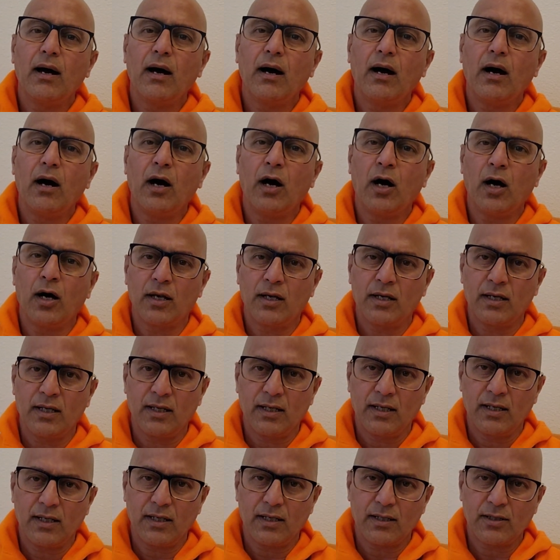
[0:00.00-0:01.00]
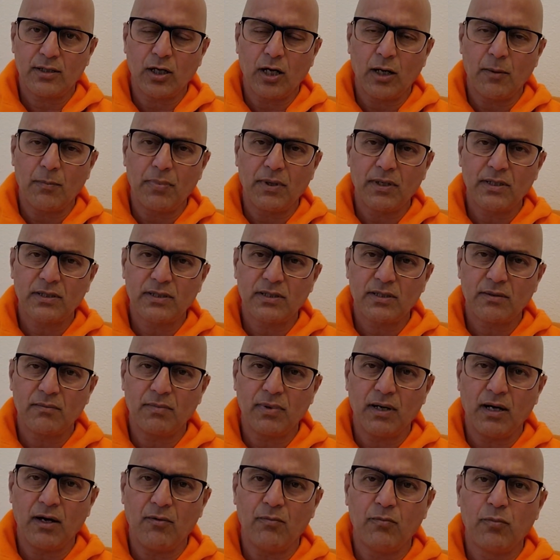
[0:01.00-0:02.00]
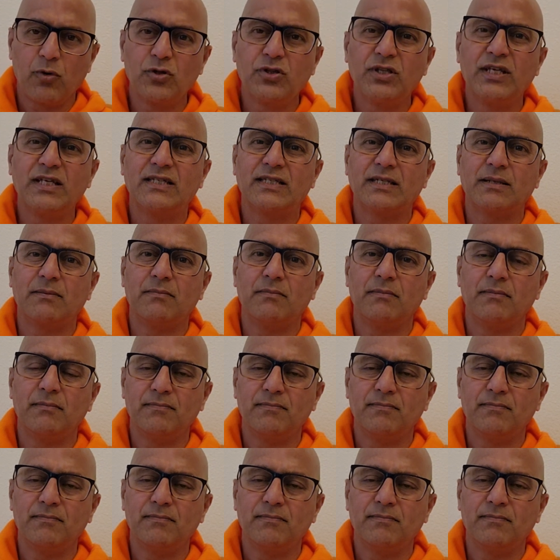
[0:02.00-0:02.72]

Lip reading: on topics of Buddhism.